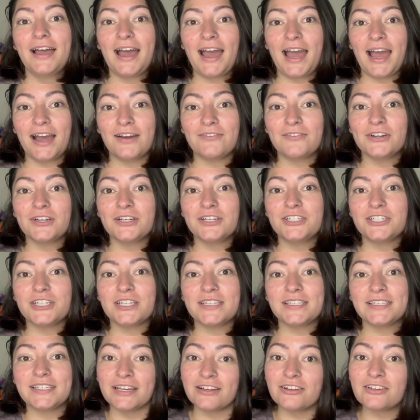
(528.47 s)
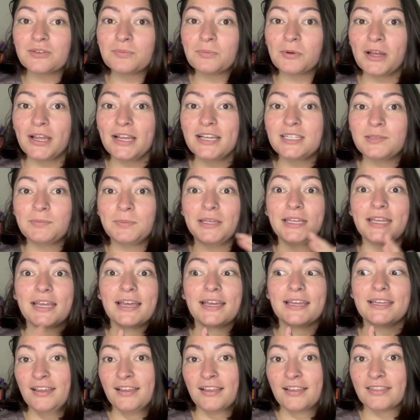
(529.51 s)
average sales price
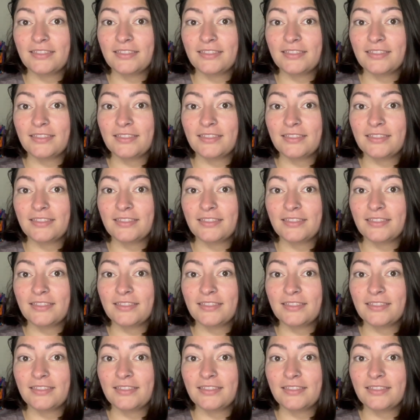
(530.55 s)
because